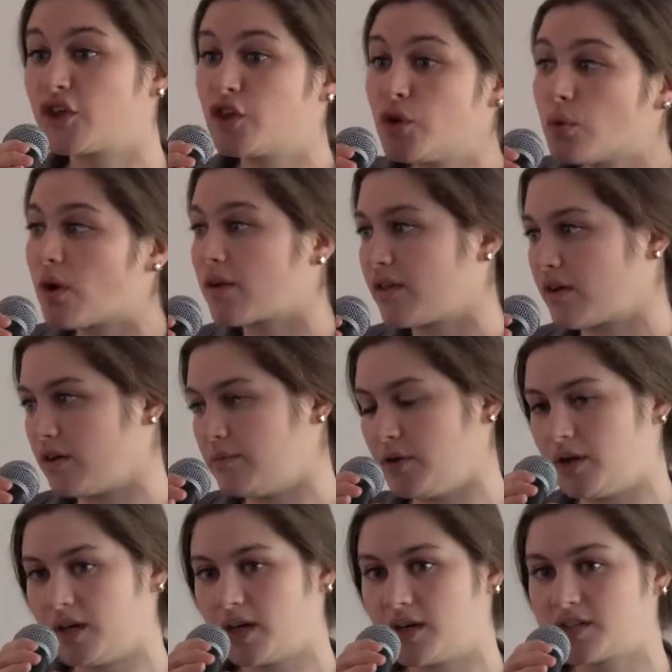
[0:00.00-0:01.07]
You are the
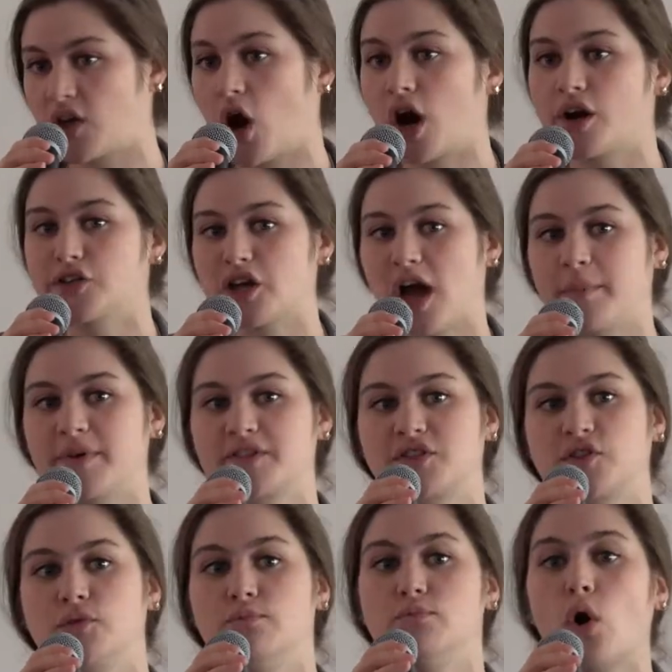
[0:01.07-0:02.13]
communities. Our job is
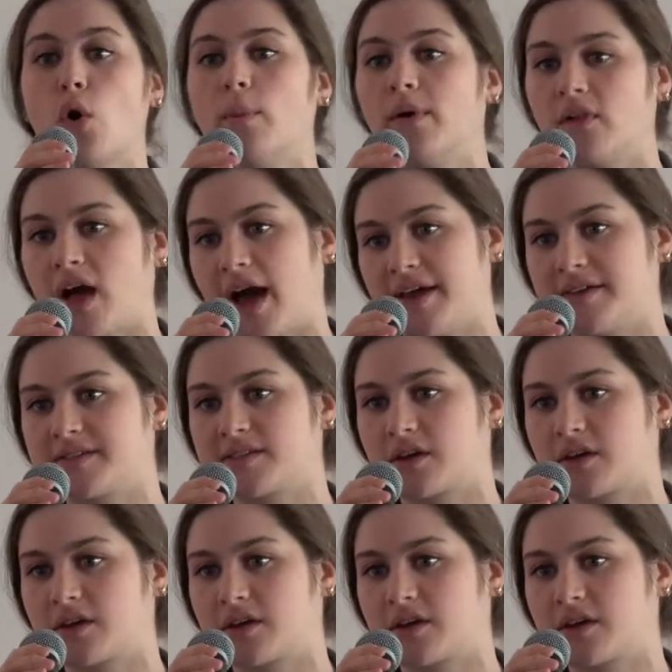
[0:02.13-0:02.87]
to mobilize